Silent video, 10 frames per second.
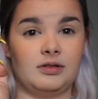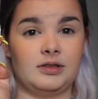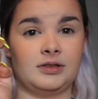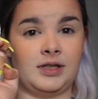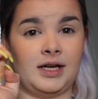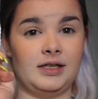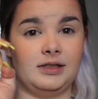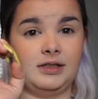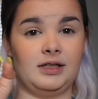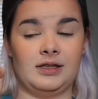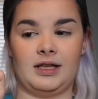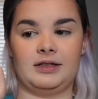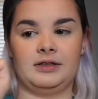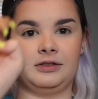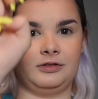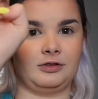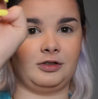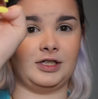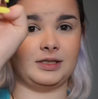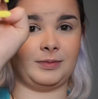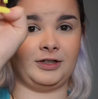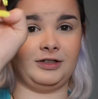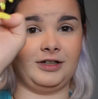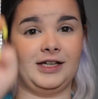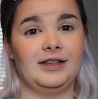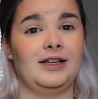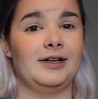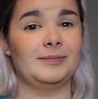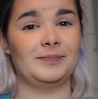right in that little crease part right there.